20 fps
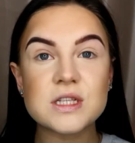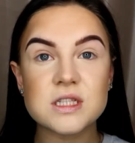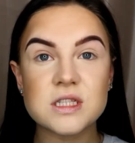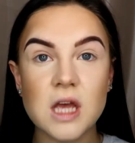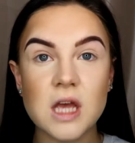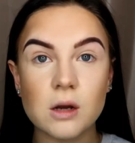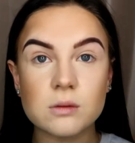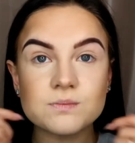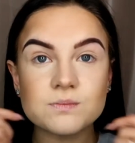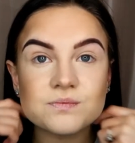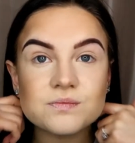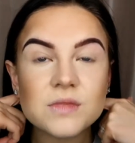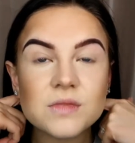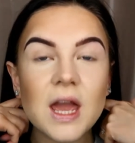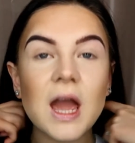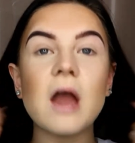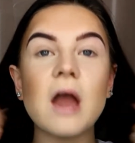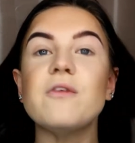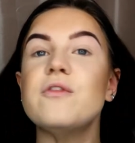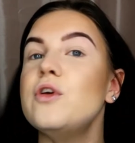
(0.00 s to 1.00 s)
So,
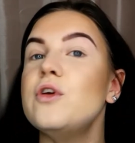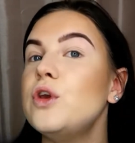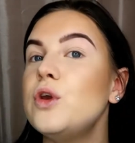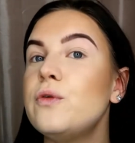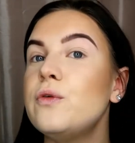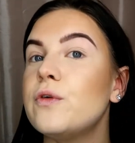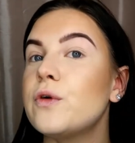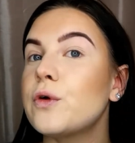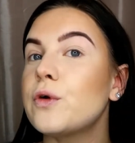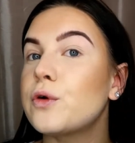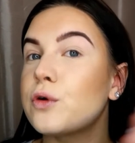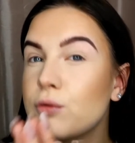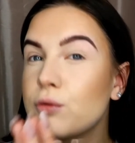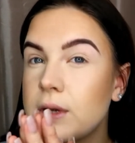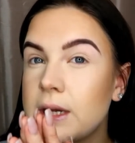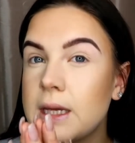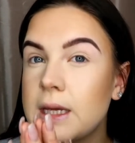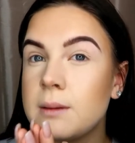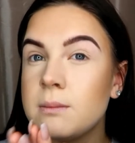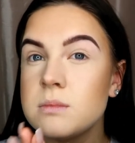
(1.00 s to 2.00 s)
after you've
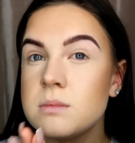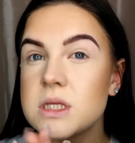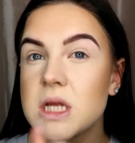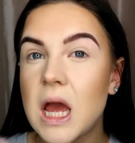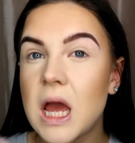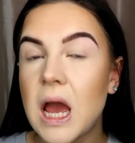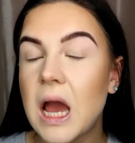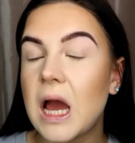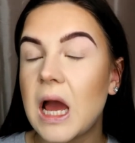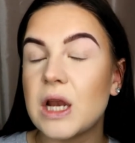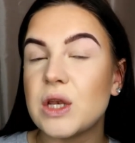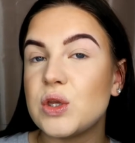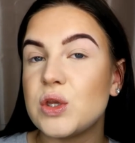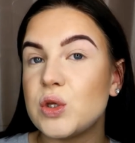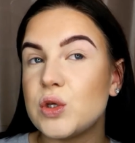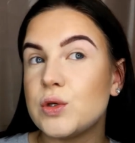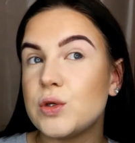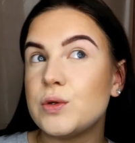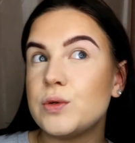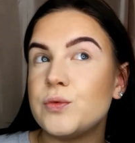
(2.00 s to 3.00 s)
creamed
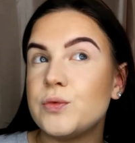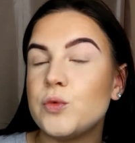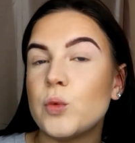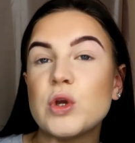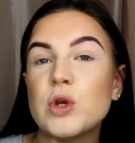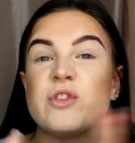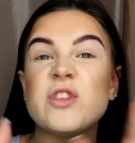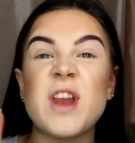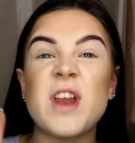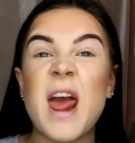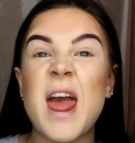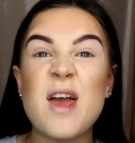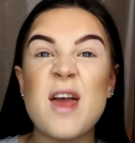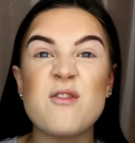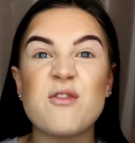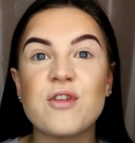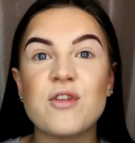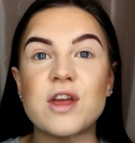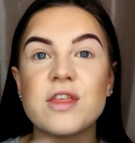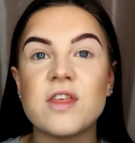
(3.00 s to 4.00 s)
and you've, well, you've done
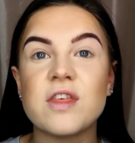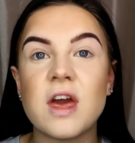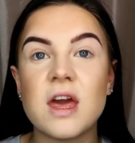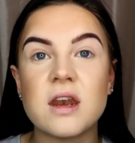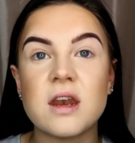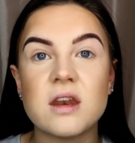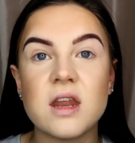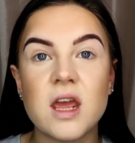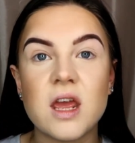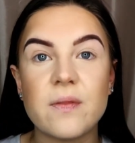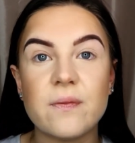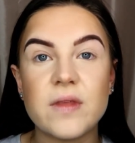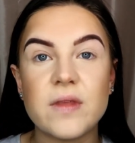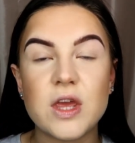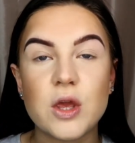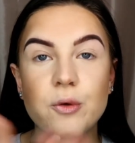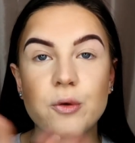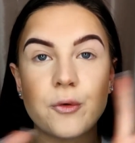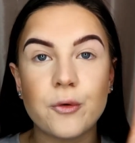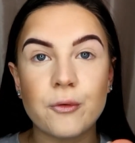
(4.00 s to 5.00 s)
everything in
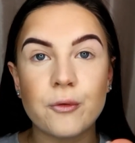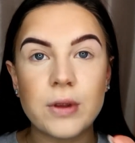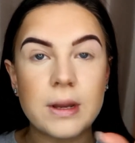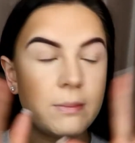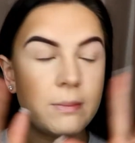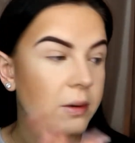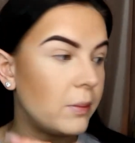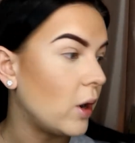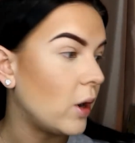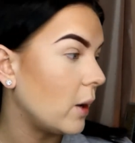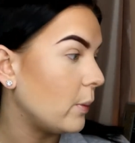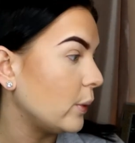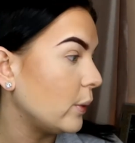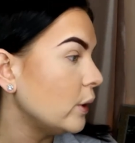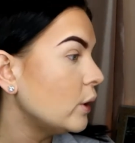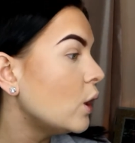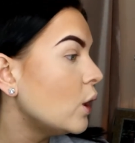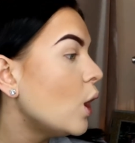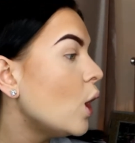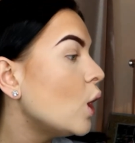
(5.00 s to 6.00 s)
the cream
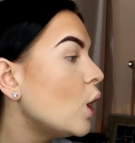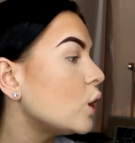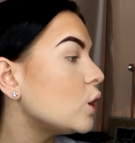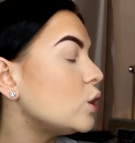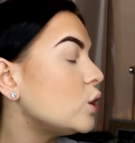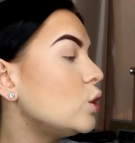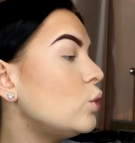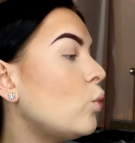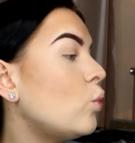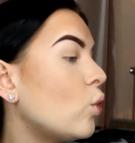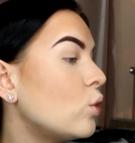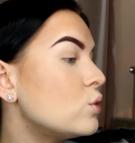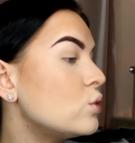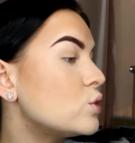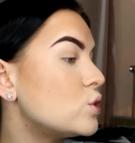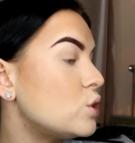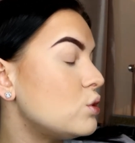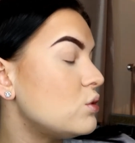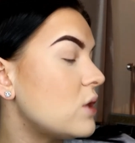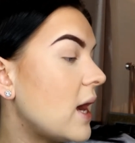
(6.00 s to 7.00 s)
department, you
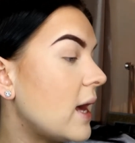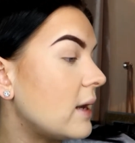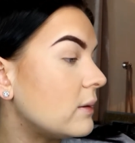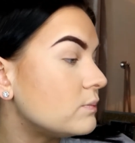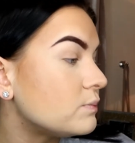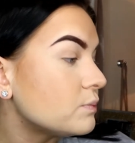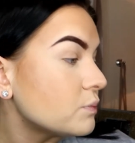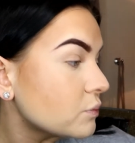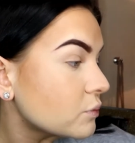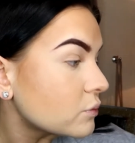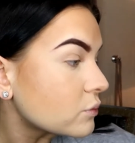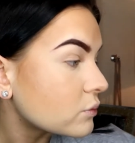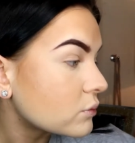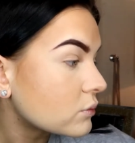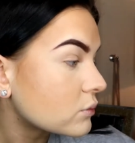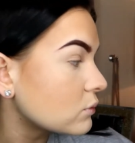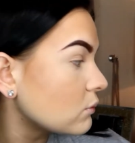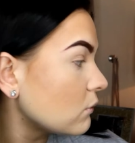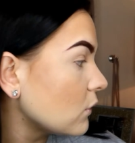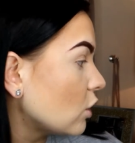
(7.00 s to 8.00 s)
want to then...
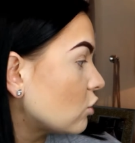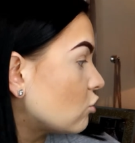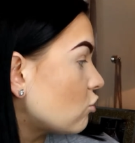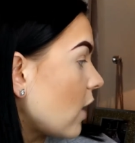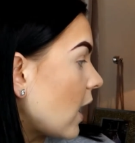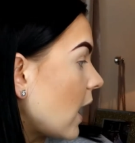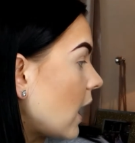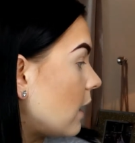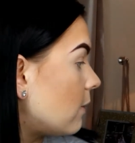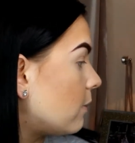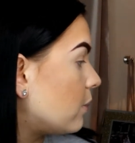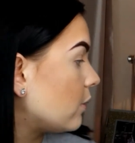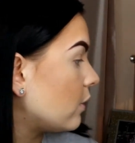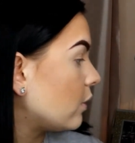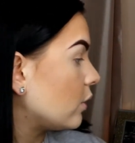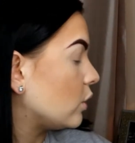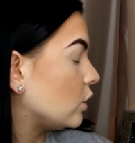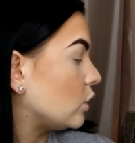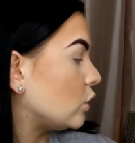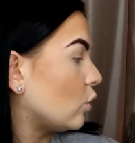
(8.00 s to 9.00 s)
grab
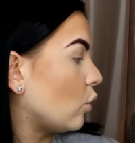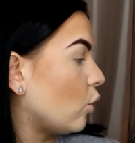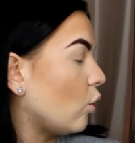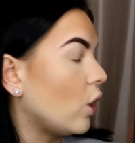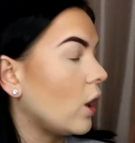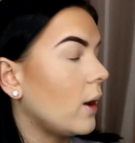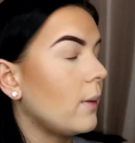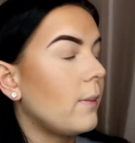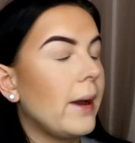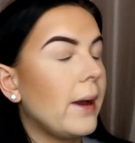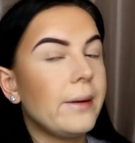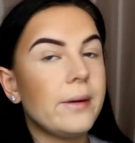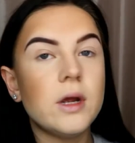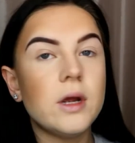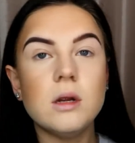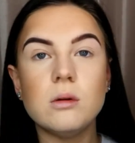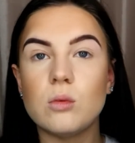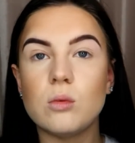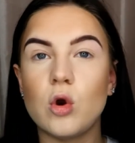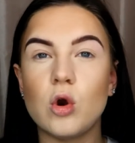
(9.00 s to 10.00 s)
your
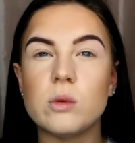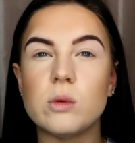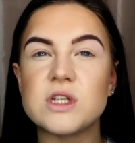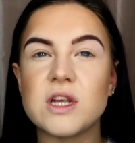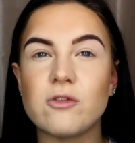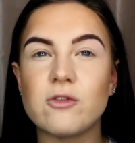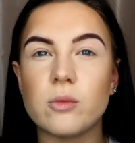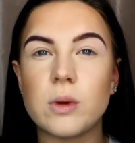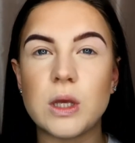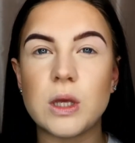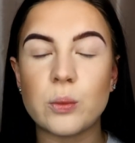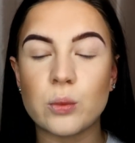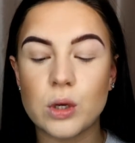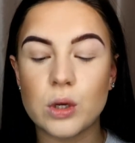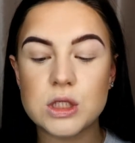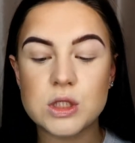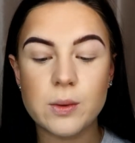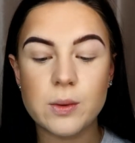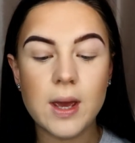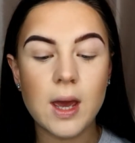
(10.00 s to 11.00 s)
powder, or whichever way you
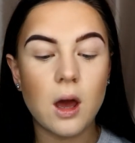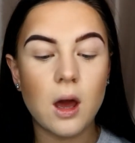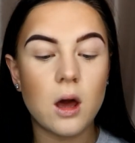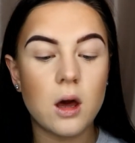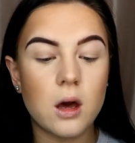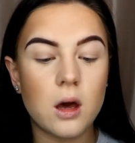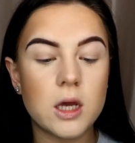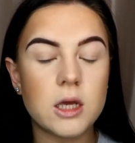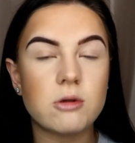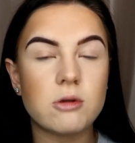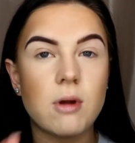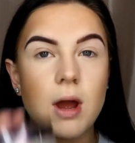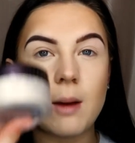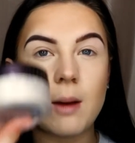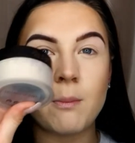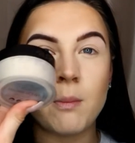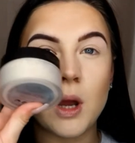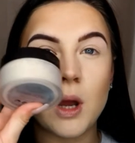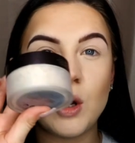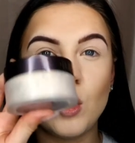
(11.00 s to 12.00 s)
want to do it. I
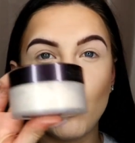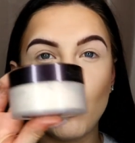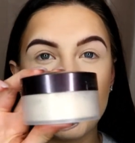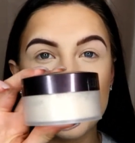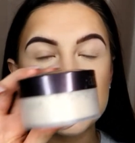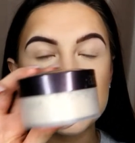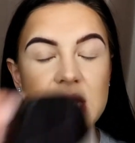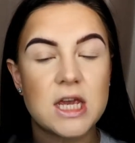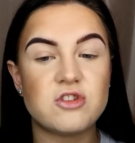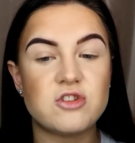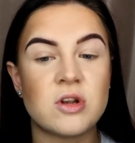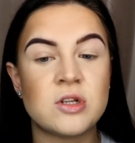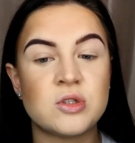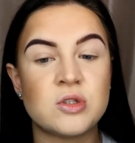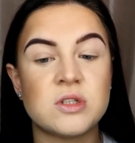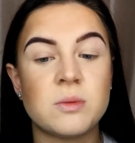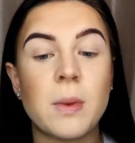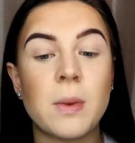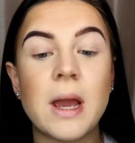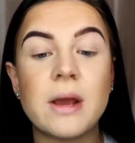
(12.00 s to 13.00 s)
grab my Laura Mercier
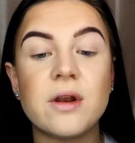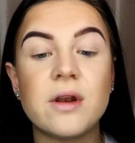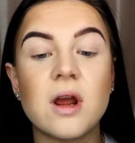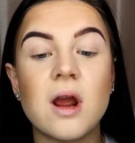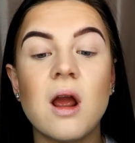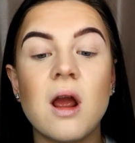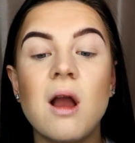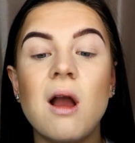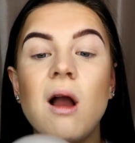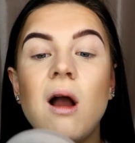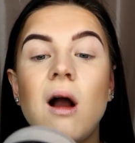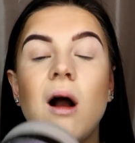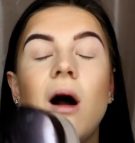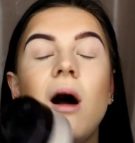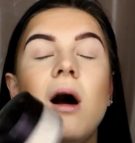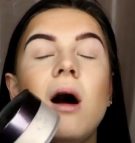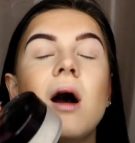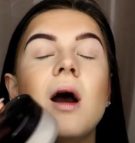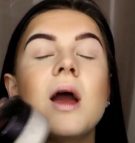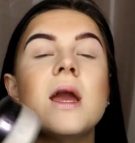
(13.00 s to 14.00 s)
translucent powder.
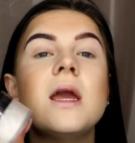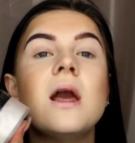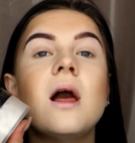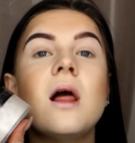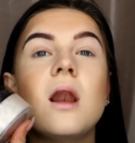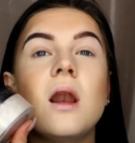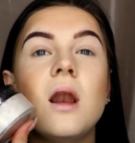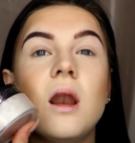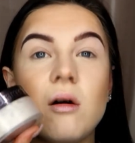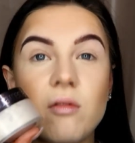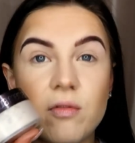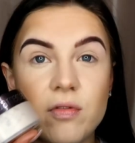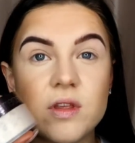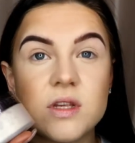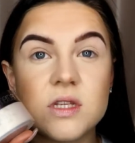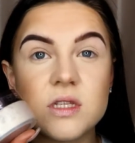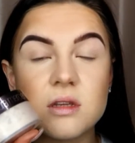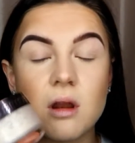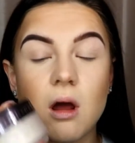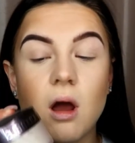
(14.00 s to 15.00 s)
I love
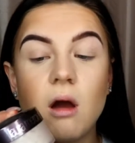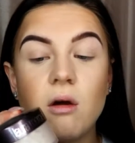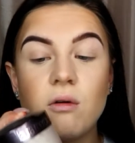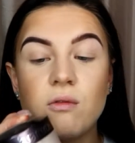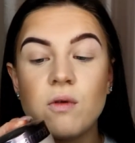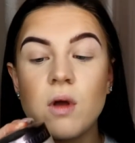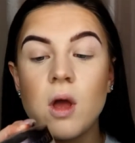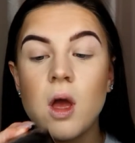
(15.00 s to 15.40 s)
this stuff.